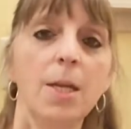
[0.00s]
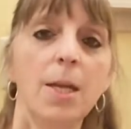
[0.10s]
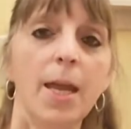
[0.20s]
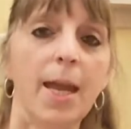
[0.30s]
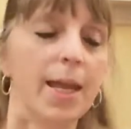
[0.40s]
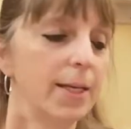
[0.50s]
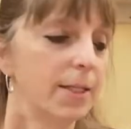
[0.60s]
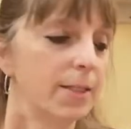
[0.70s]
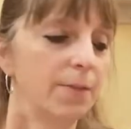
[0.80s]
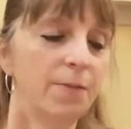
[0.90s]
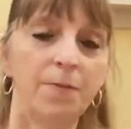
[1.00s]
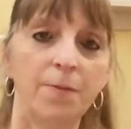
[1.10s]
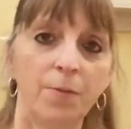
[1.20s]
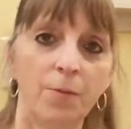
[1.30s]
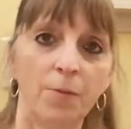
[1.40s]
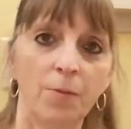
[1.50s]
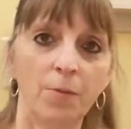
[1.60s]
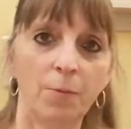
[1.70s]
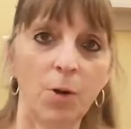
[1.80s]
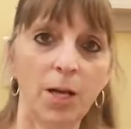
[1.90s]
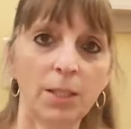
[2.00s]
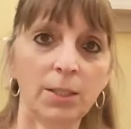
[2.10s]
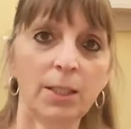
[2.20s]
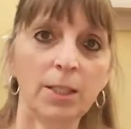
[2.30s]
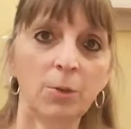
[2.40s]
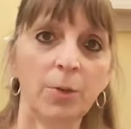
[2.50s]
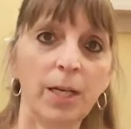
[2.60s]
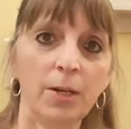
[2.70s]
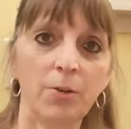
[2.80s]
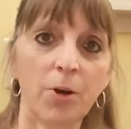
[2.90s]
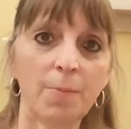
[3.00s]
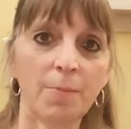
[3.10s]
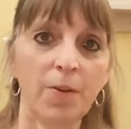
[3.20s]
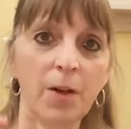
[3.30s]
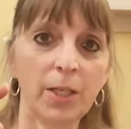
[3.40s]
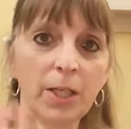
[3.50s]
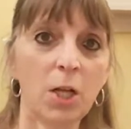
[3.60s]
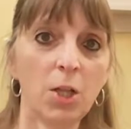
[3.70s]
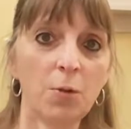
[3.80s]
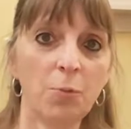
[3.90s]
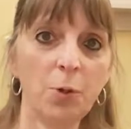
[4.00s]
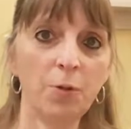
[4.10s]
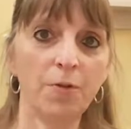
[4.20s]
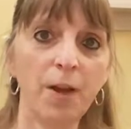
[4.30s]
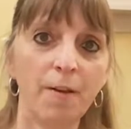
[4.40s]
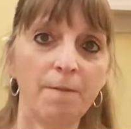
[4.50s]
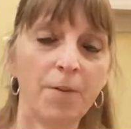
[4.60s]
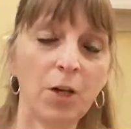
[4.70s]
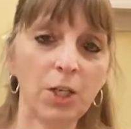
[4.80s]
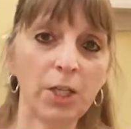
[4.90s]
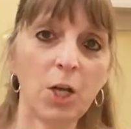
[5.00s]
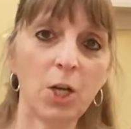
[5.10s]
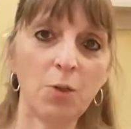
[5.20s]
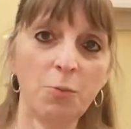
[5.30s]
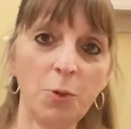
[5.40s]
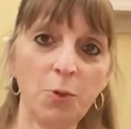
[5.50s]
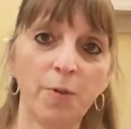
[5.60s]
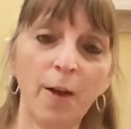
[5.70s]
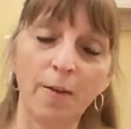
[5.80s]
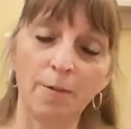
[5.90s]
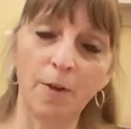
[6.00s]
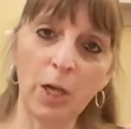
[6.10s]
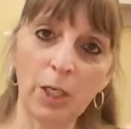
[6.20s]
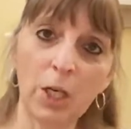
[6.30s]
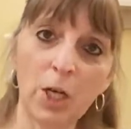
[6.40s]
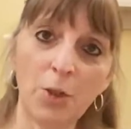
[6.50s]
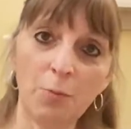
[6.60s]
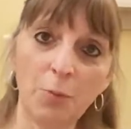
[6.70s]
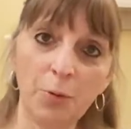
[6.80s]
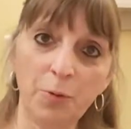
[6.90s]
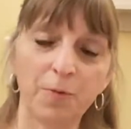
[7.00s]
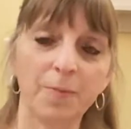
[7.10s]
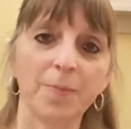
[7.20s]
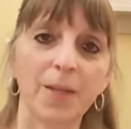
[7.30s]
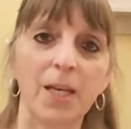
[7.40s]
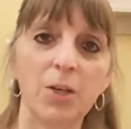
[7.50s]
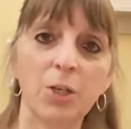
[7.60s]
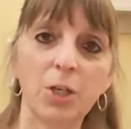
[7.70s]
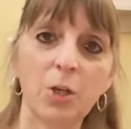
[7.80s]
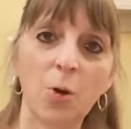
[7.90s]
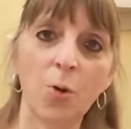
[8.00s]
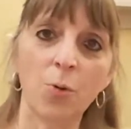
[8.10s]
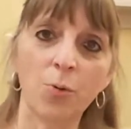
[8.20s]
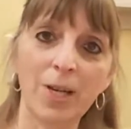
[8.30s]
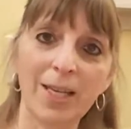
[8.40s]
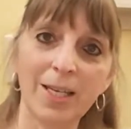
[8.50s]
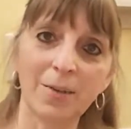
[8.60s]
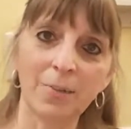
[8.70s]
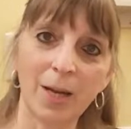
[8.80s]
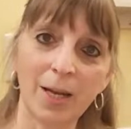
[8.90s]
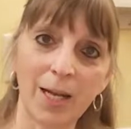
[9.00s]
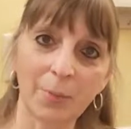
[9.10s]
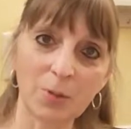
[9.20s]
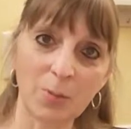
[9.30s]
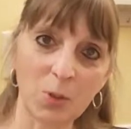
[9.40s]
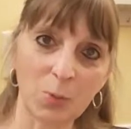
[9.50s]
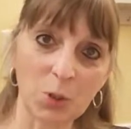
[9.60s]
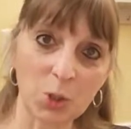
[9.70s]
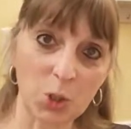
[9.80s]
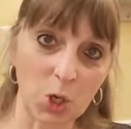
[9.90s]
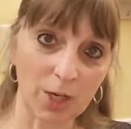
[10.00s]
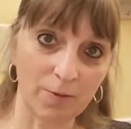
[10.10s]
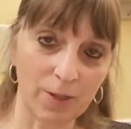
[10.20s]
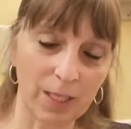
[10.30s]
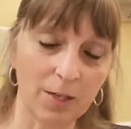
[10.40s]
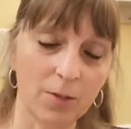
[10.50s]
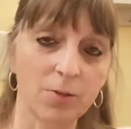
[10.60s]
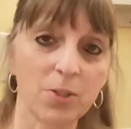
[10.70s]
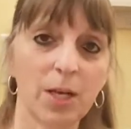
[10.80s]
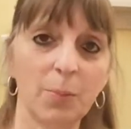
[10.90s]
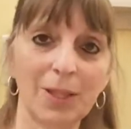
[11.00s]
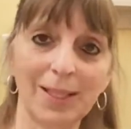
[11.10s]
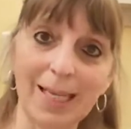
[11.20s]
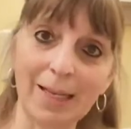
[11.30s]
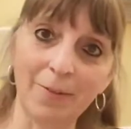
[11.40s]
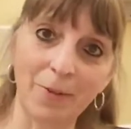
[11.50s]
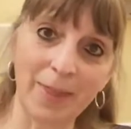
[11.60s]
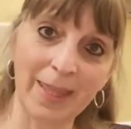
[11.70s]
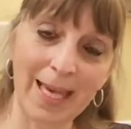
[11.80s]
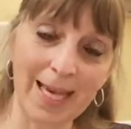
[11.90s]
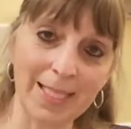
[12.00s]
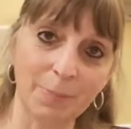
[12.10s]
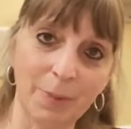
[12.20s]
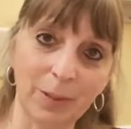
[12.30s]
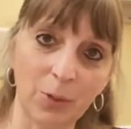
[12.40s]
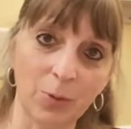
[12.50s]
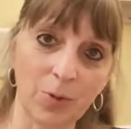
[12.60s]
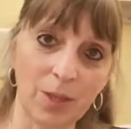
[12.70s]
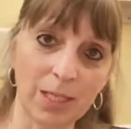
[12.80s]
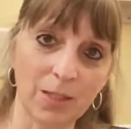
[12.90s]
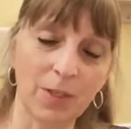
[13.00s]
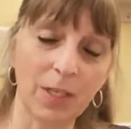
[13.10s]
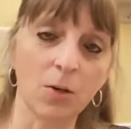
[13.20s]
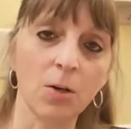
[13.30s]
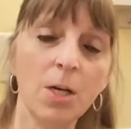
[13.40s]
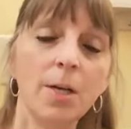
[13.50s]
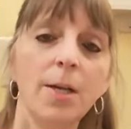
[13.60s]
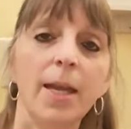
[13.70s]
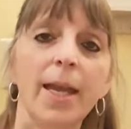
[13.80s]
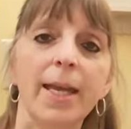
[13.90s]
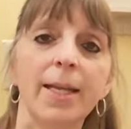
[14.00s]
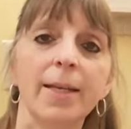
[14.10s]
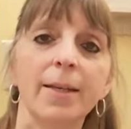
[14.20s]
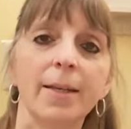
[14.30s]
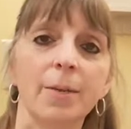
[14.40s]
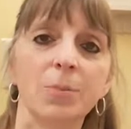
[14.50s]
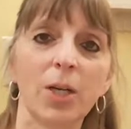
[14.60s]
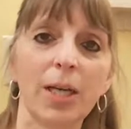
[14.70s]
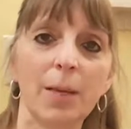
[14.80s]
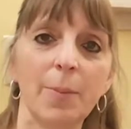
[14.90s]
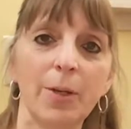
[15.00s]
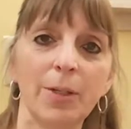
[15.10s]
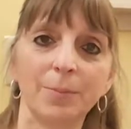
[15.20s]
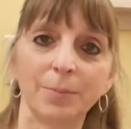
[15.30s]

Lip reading: And it's 1 little raindrop falling on the roof, falling on the roof, falling on the roof. And you can go in my Elementary Music with Donna videos. I'll put the link for that below this video. And I'm talking about it.